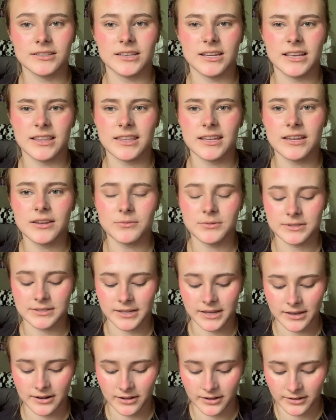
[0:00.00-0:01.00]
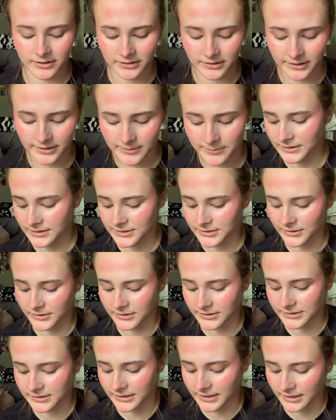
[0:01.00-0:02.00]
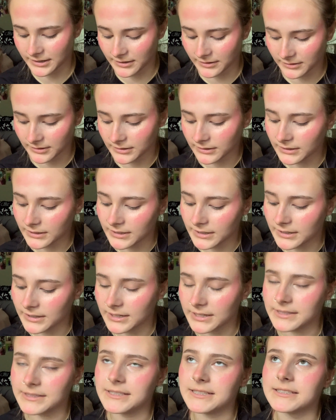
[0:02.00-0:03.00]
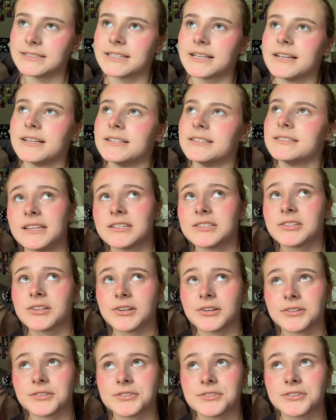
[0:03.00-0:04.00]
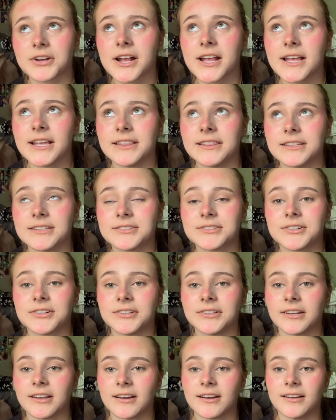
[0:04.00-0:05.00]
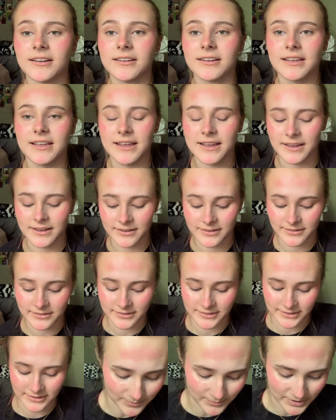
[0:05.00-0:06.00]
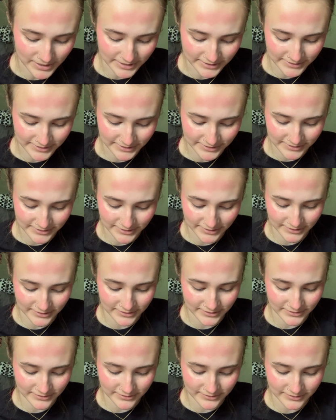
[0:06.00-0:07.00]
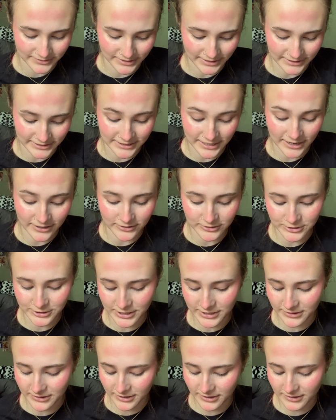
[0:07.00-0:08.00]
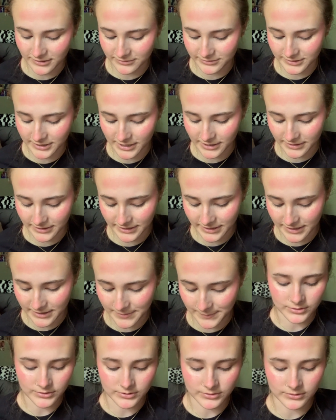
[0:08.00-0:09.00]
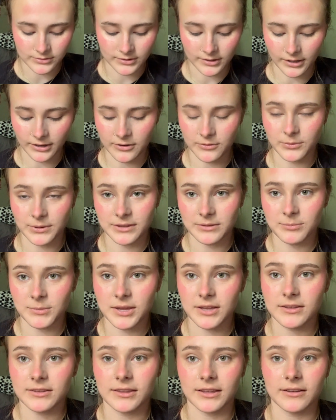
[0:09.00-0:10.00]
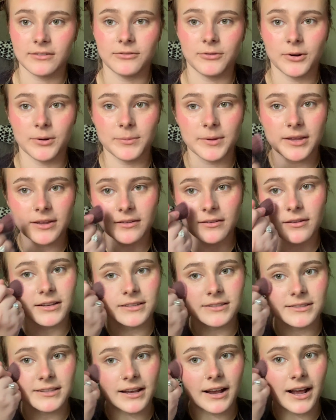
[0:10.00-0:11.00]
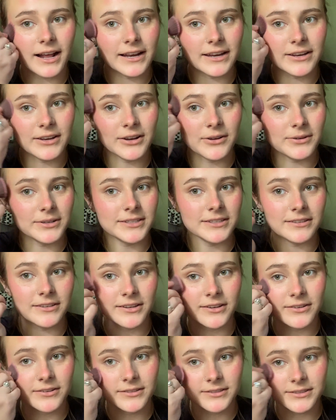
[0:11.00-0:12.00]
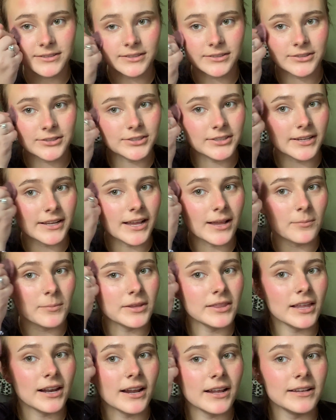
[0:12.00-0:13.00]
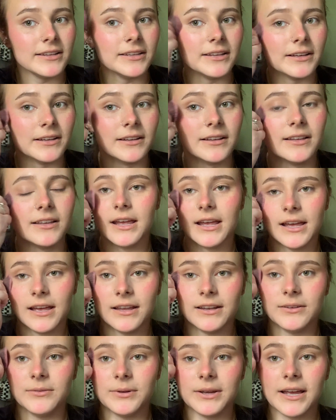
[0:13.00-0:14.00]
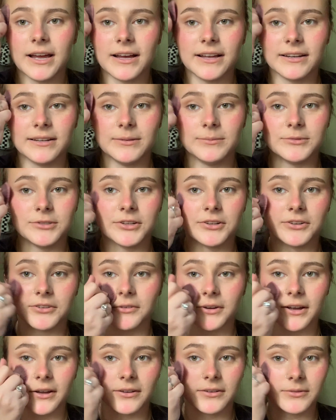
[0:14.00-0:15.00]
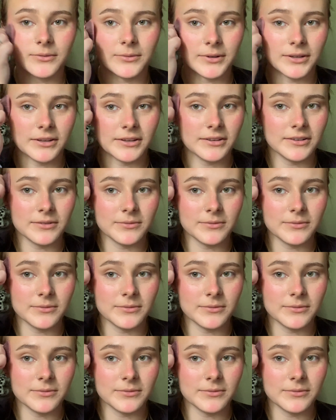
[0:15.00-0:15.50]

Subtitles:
think it was Get Ugly, the song to Get Ugly, because he says, this girl straight and this girl nah. And my sister, that's how she thought of telling him, like with me, like for me, because like I didn't know what to do. So she gave me that idea, and we had him turn around when